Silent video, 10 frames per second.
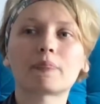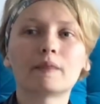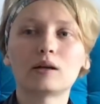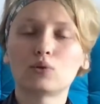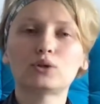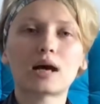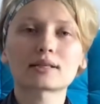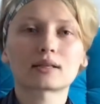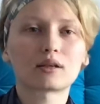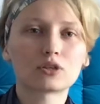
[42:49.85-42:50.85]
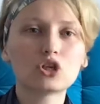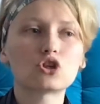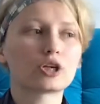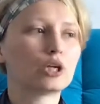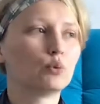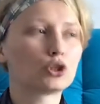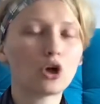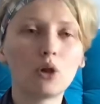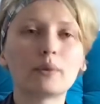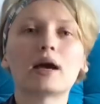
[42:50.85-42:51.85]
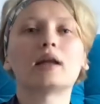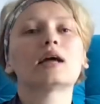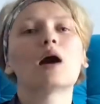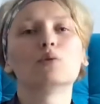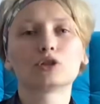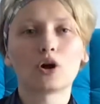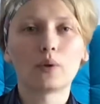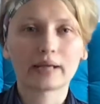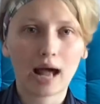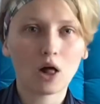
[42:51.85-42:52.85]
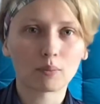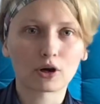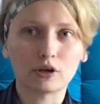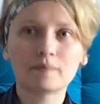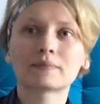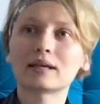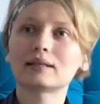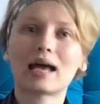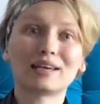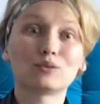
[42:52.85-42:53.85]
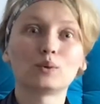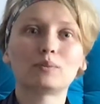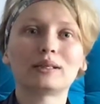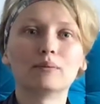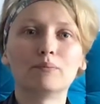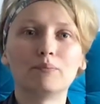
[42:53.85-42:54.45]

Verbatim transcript: then I would ask another teacher, he would tell me, and I would go and help her. Yeah, it would be a